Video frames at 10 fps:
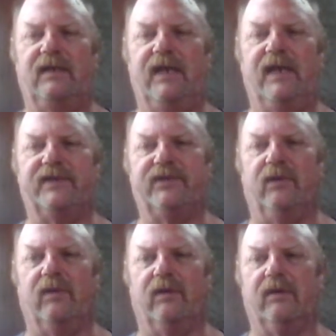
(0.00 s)
has
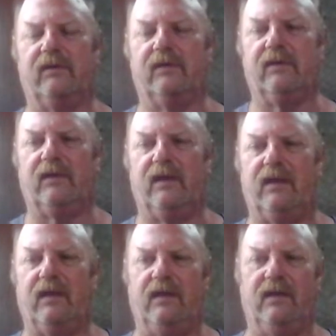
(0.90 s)
solar
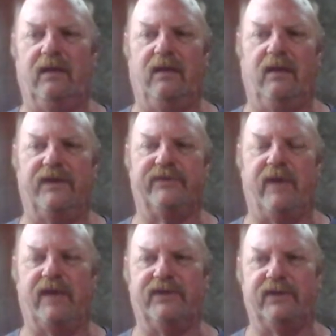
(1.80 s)
on his
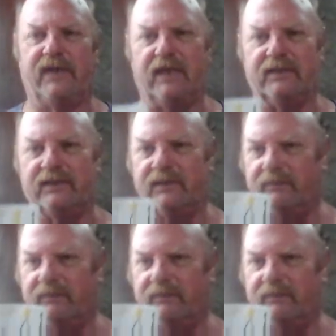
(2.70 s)
ranch in Texas as